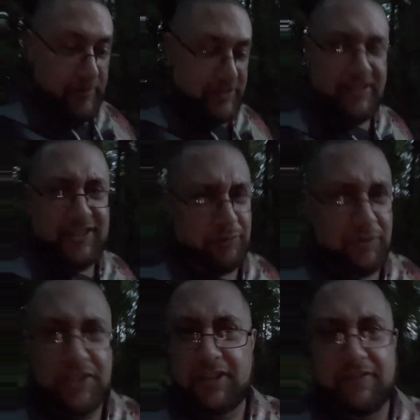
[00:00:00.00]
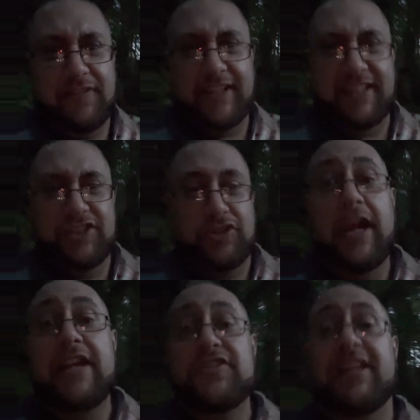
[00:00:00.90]
It's really fucking
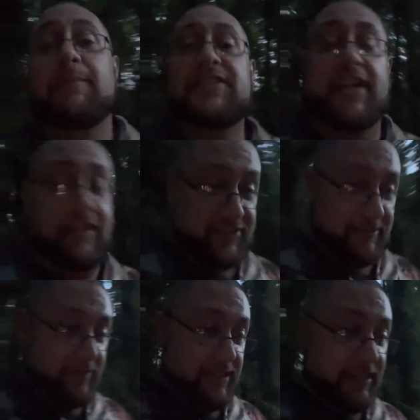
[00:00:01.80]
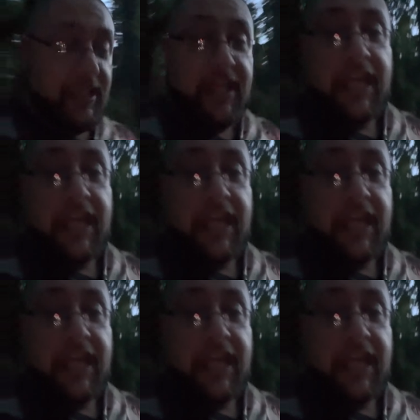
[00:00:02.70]
strange. And let me tell you something.